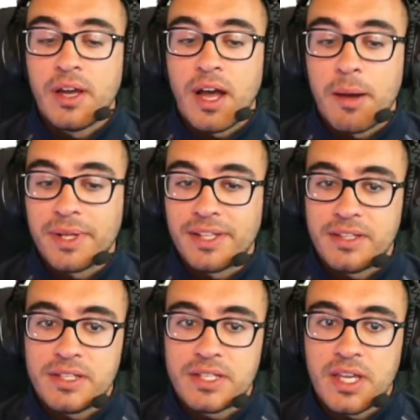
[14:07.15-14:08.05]
but in
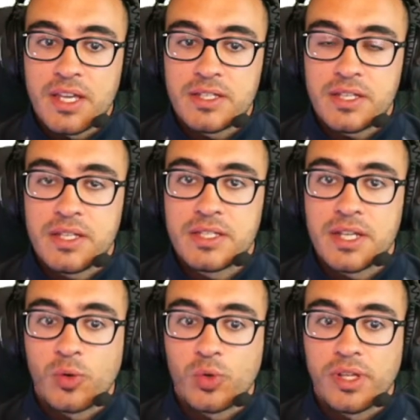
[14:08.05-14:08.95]
this case it's
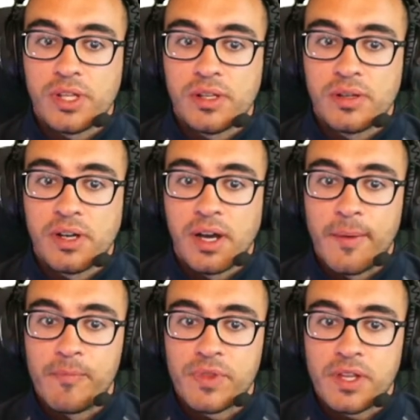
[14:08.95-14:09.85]
already
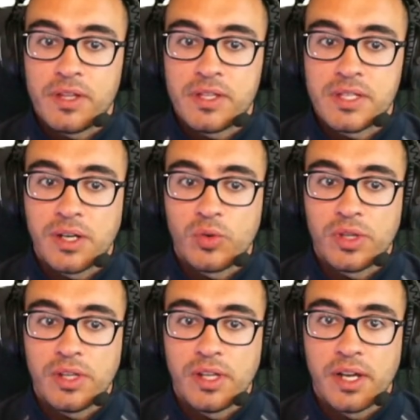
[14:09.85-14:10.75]
it is
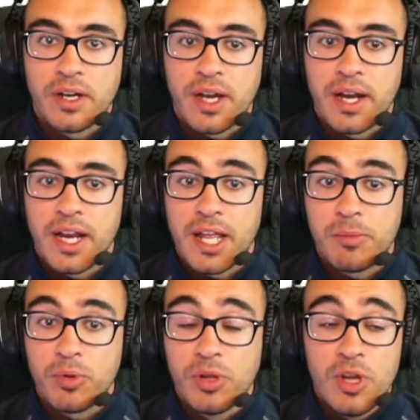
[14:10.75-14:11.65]
already there and
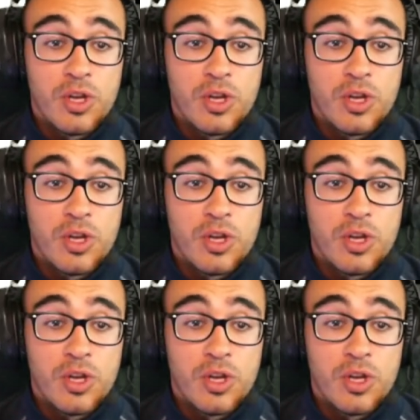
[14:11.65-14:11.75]
enabled.